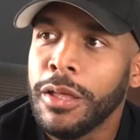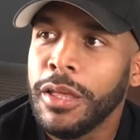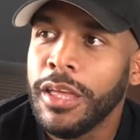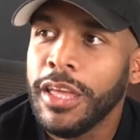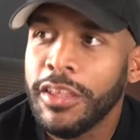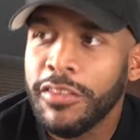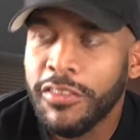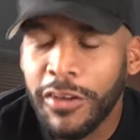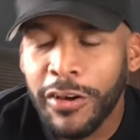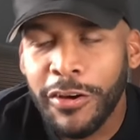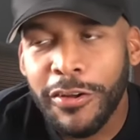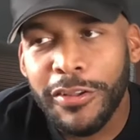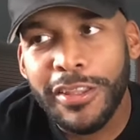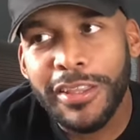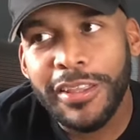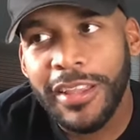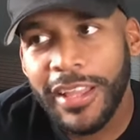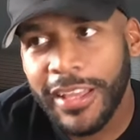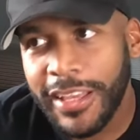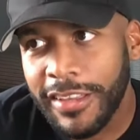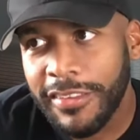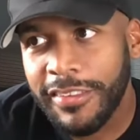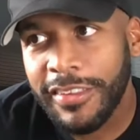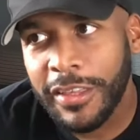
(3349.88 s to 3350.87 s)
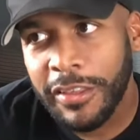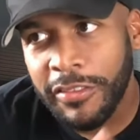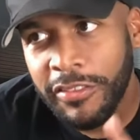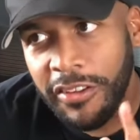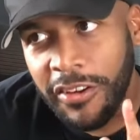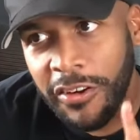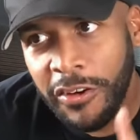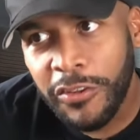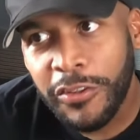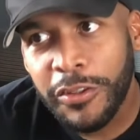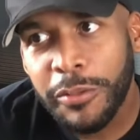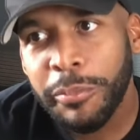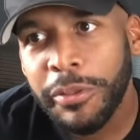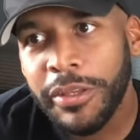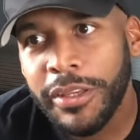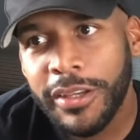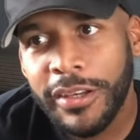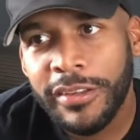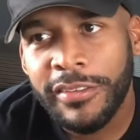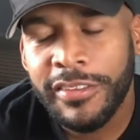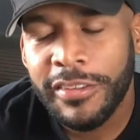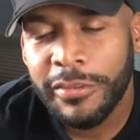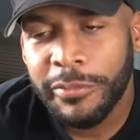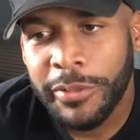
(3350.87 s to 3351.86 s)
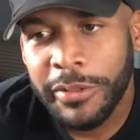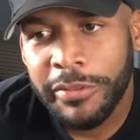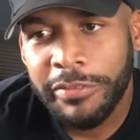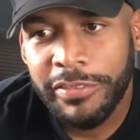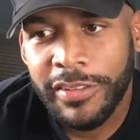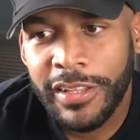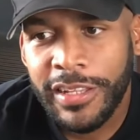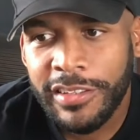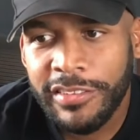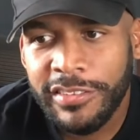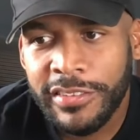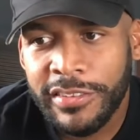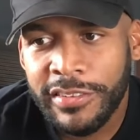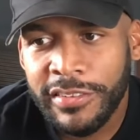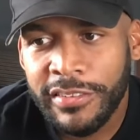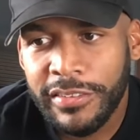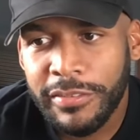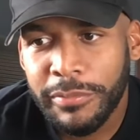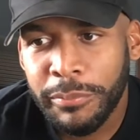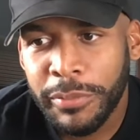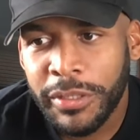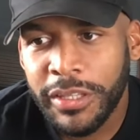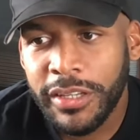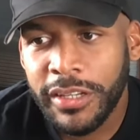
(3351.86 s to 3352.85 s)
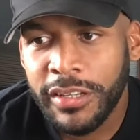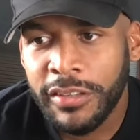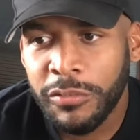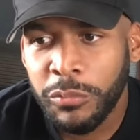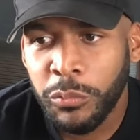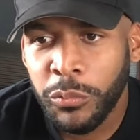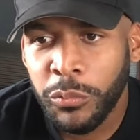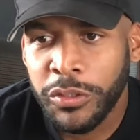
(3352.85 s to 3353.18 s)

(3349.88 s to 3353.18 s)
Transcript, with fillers: It's only, like I said, it's only because of reflections. Because